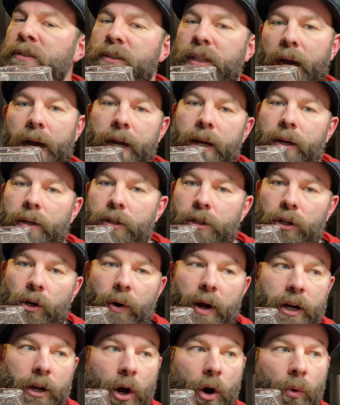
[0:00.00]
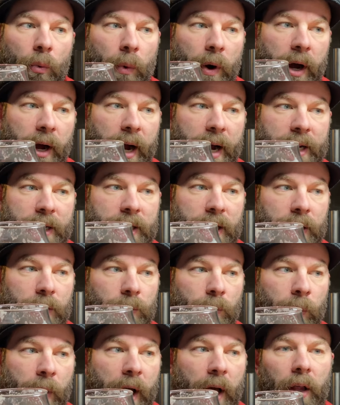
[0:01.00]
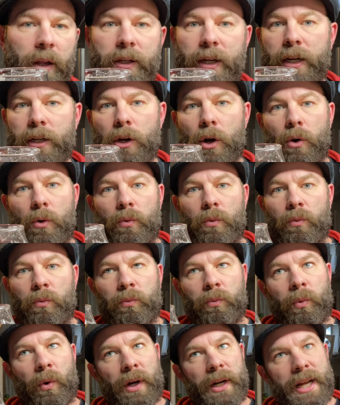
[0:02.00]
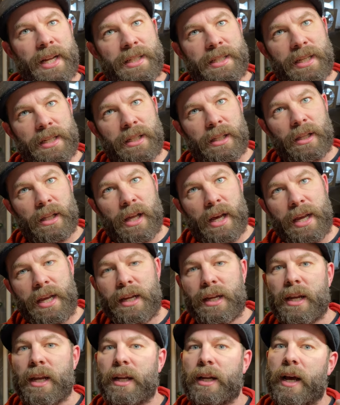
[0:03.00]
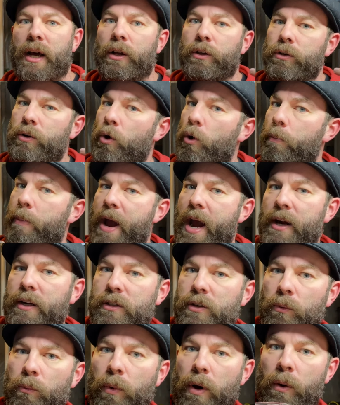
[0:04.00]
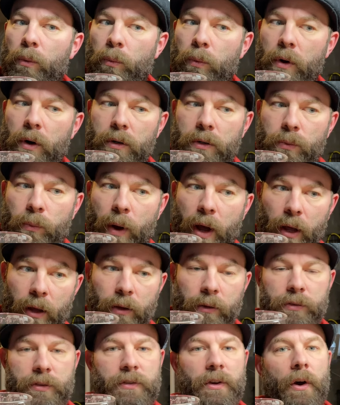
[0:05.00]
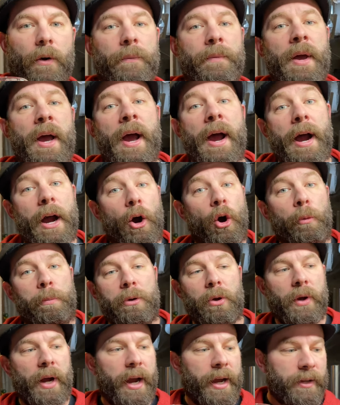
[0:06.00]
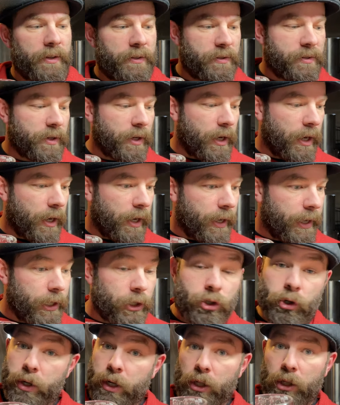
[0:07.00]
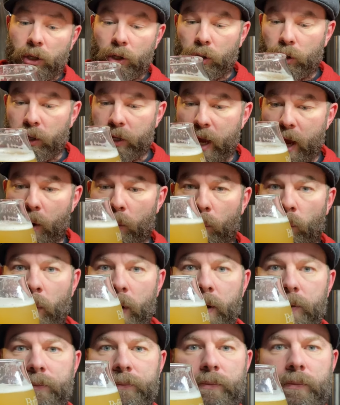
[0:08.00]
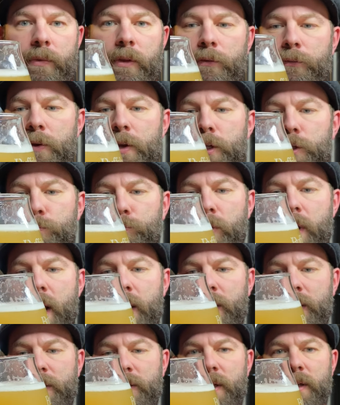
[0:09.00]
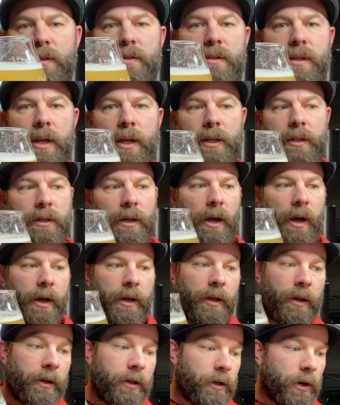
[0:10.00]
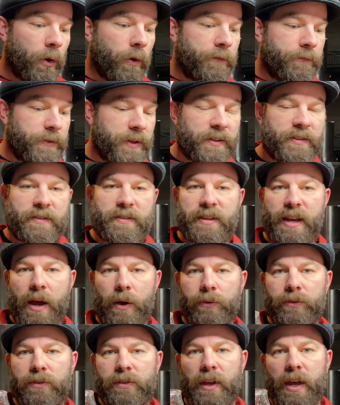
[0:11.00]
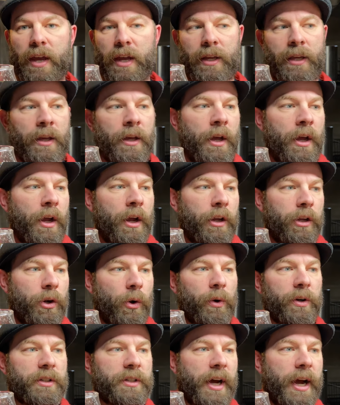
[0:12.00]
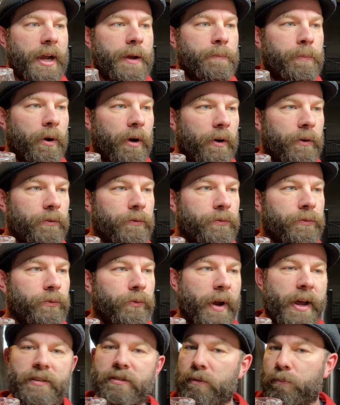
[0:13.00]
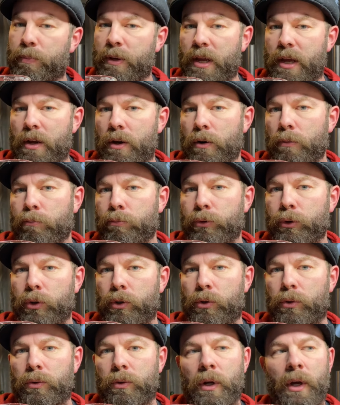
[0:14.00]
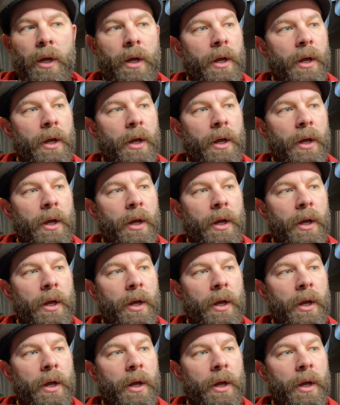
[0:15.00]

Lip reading: I know what I did well, and I know what I didn't like, and I'll go back to what worked well. So I hope you guys enjoyed a little look at what the finished product is. And you know, if this sounds like your type of recipe or brew,